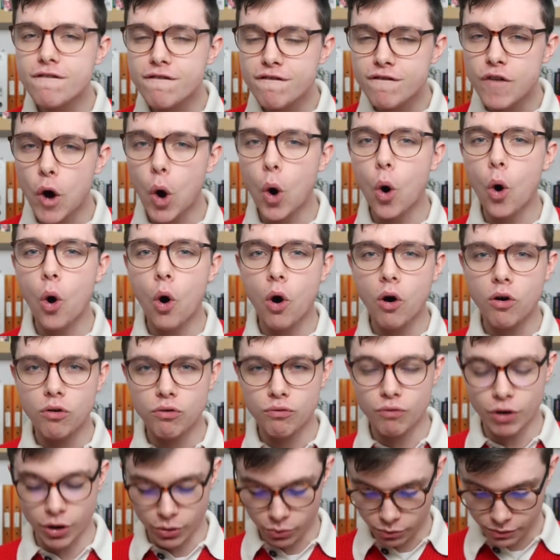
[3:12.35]
four
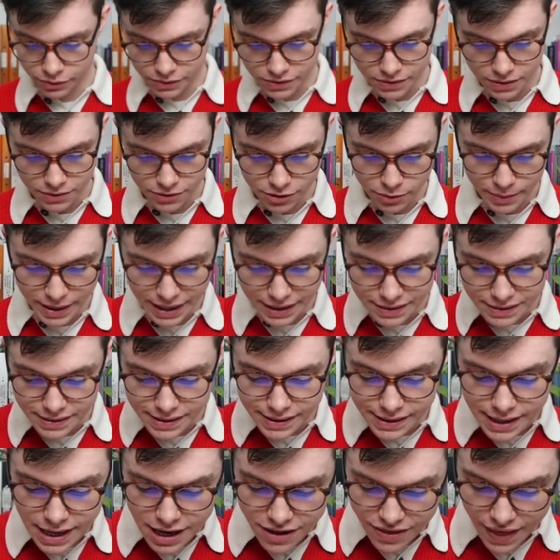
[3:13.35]
roots. So we can
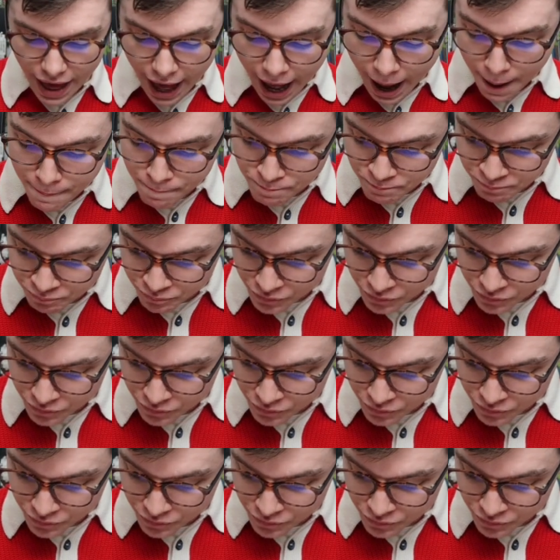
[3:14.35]
see that